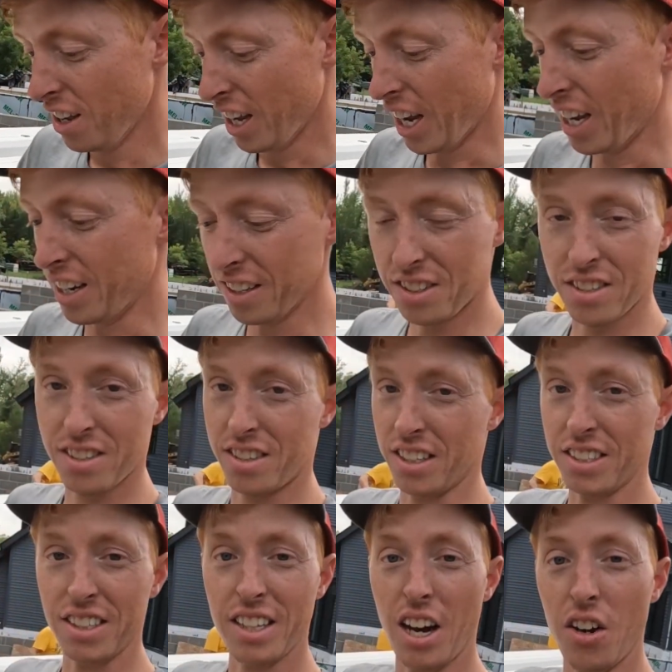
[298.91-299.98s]
And this
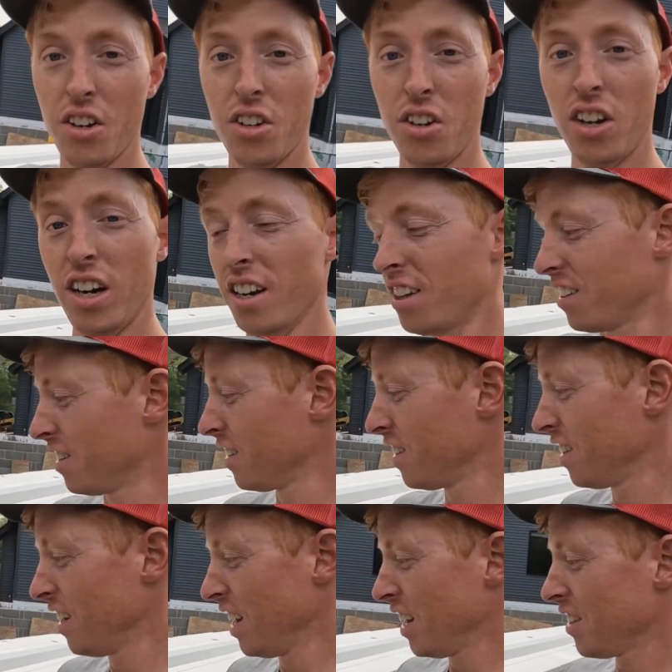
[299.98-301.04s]
is how you do it.
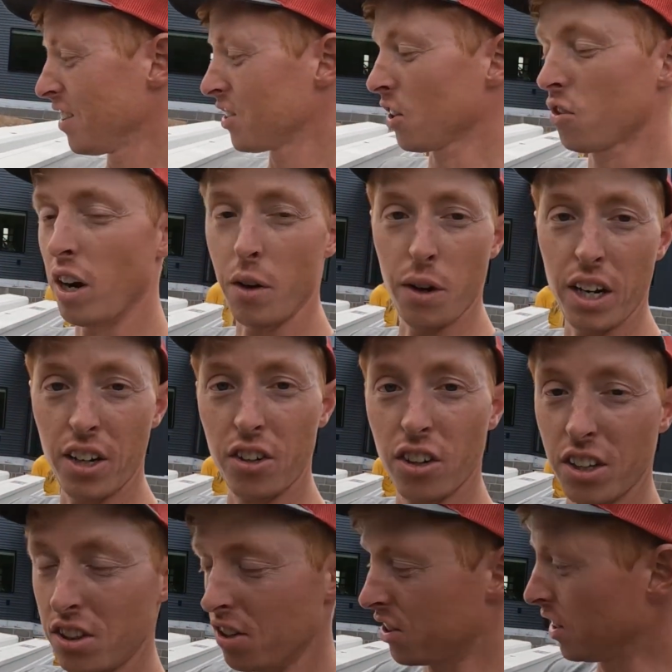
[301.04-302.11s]
This is a great way to do
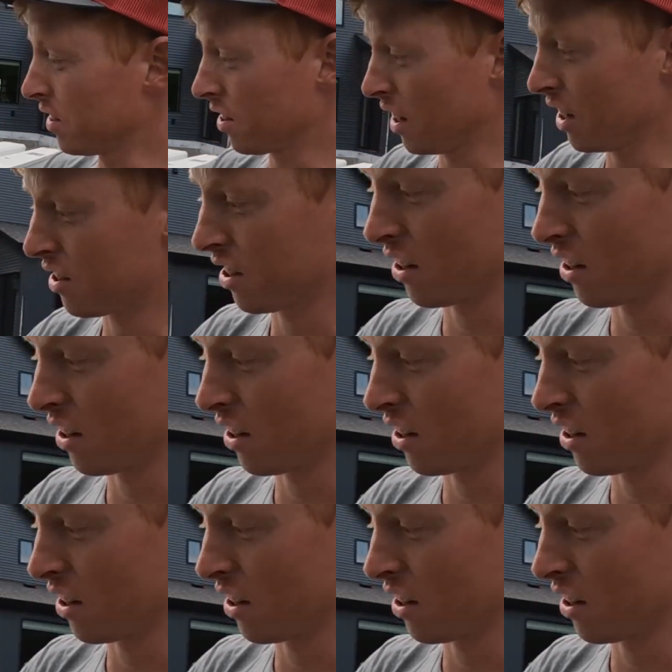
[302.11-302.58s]
it. There's insulation